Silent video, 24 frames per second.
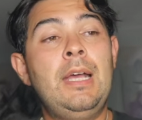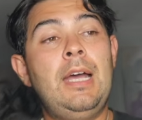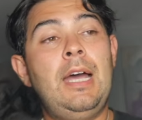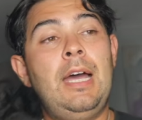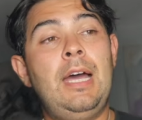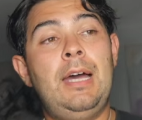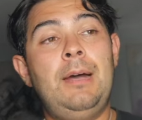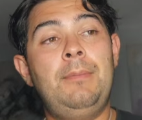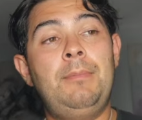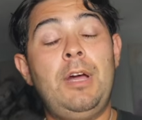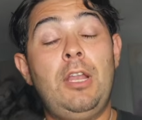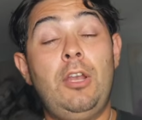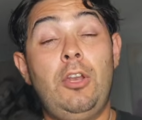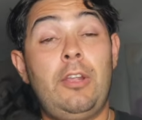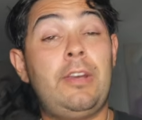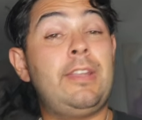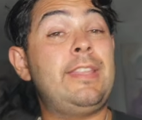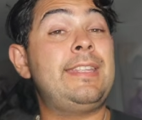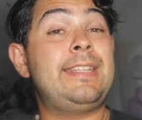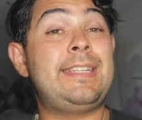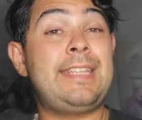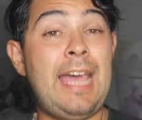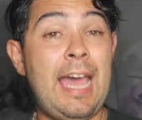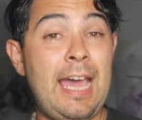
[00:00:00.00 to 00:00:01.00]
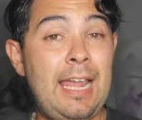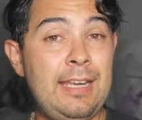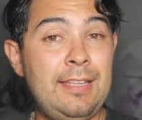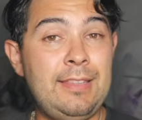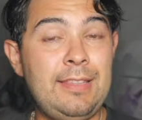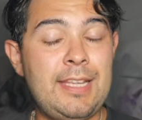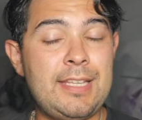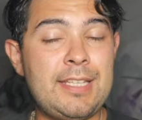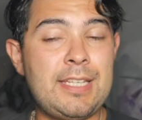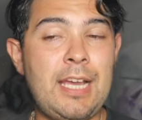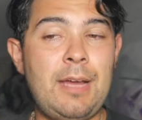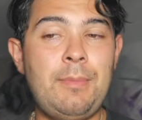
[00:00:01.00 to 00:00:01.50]
A lot of the talent
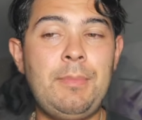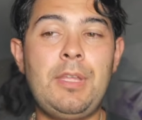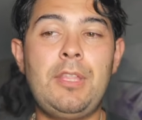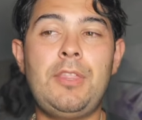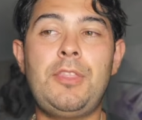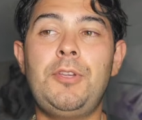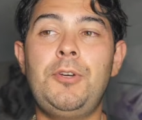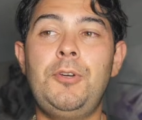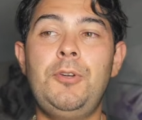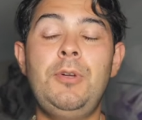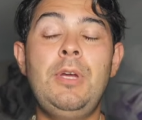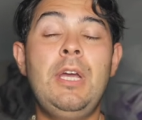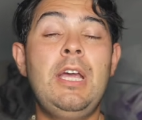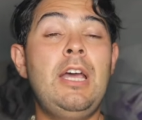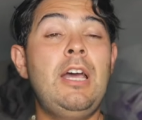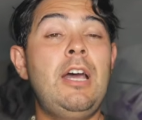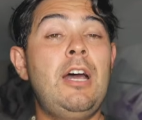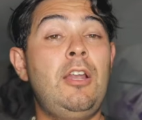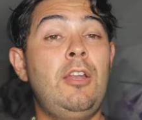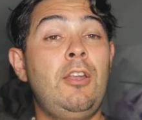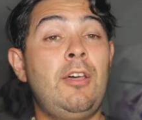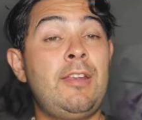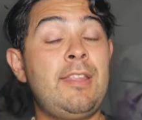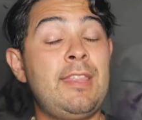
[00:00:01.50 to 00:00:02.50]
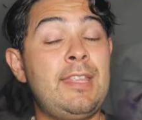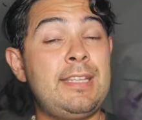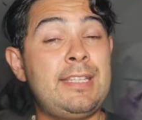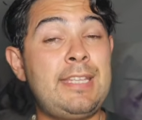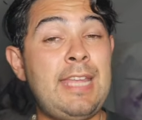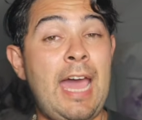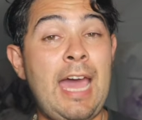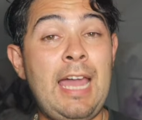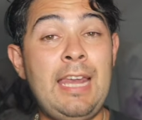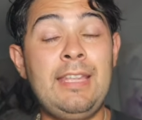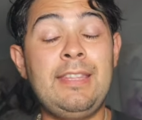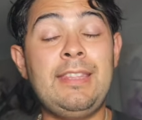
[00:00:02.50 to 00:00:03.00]
that's coming through, a lot of the
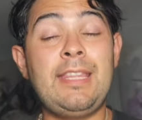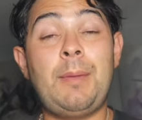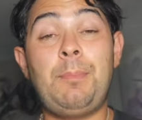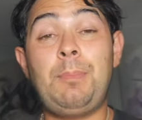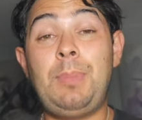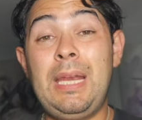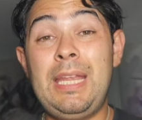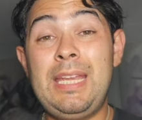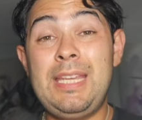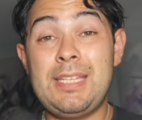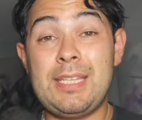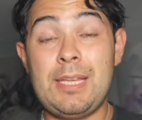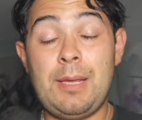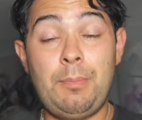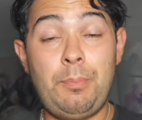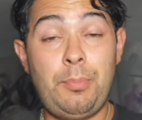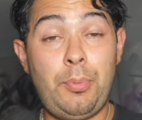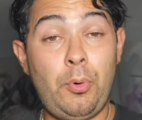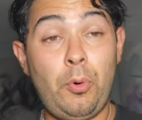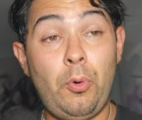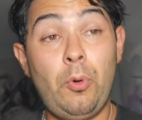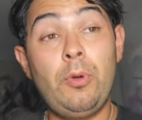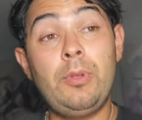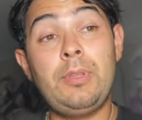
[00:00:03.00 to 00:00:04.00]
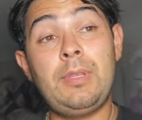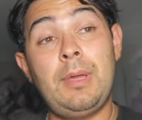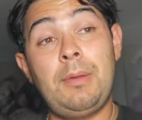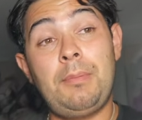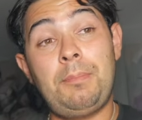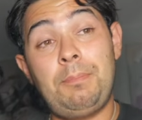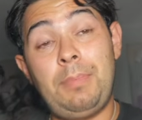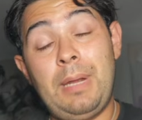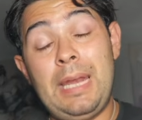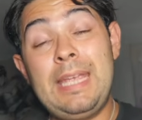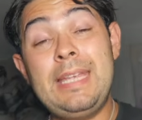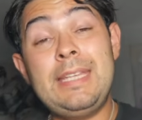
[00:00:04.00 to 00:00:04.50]
talent that plays abroad,
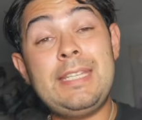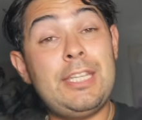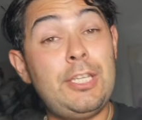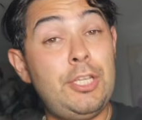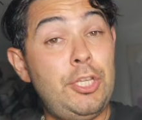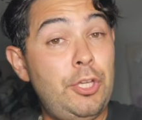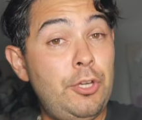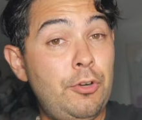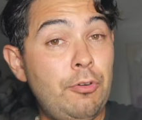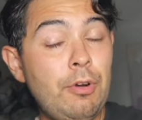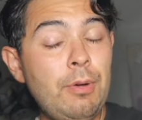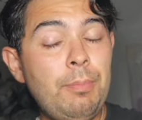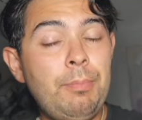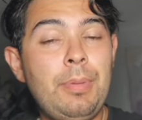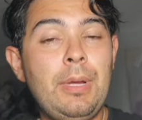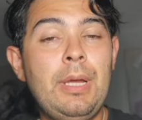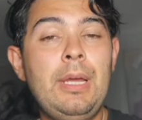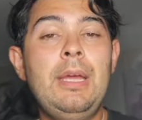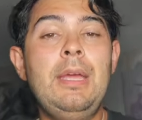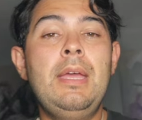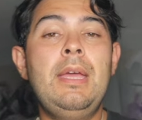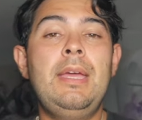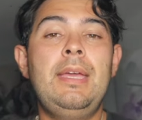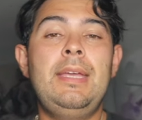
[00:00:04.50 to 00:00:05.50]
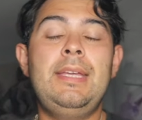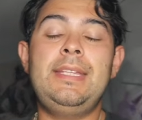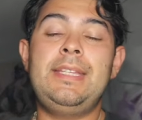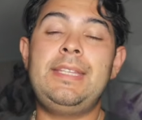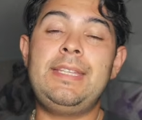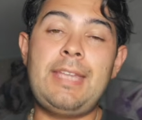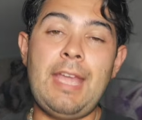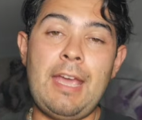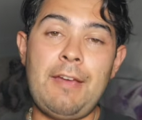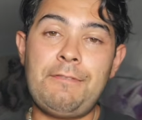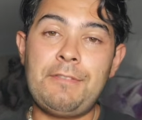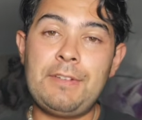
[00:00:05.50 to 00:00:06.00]
that plays in Europe, is
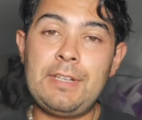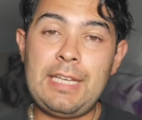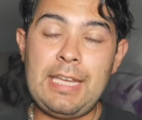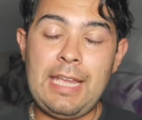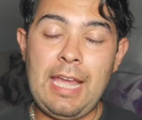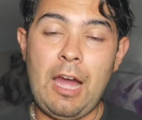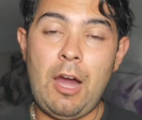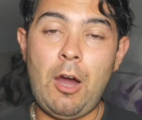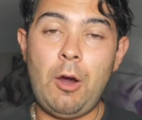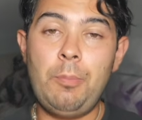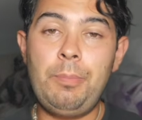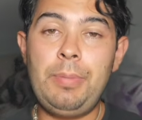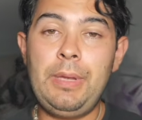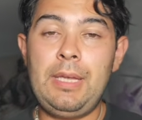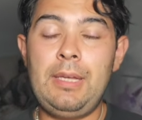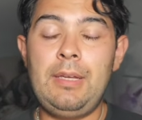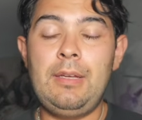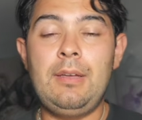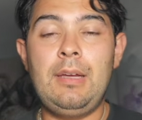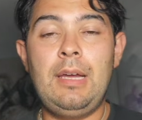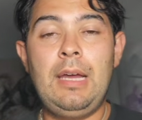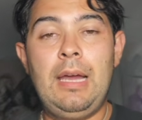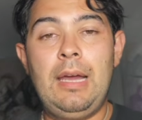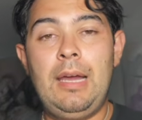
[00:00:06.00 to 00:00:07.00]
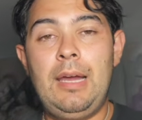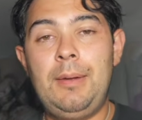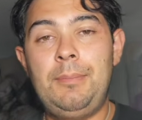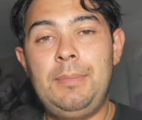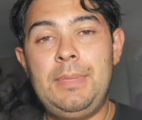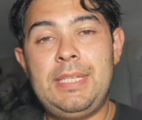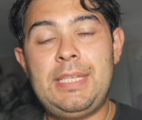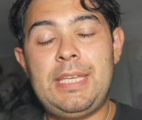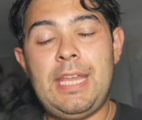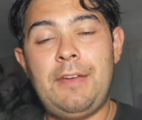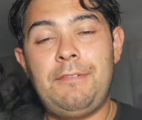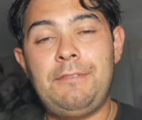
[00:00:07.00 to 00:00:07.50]
definitely helping.
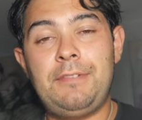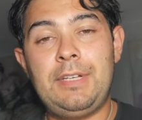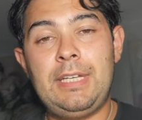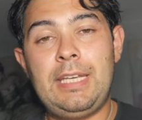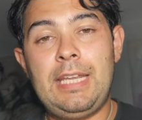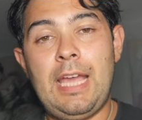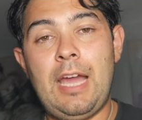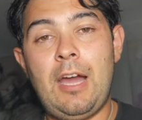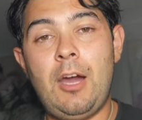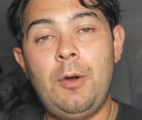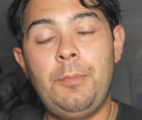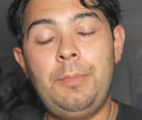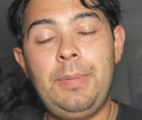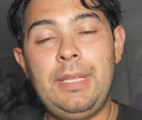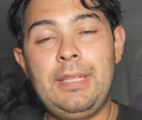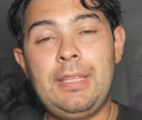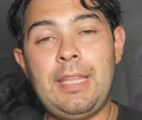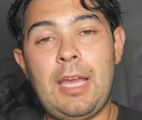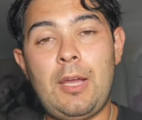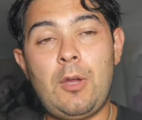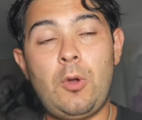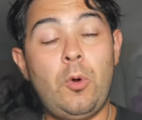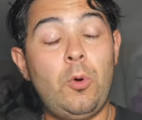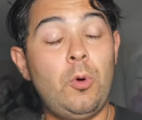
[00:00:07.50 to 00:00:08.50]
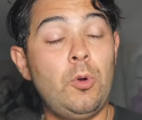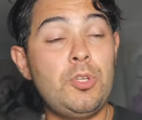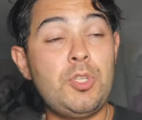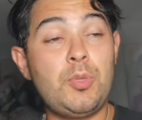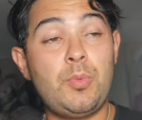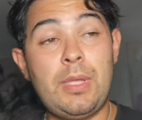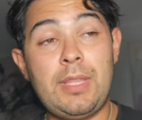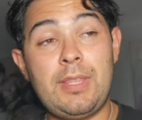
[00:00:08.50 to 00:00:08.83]
Is definitely helping their cause.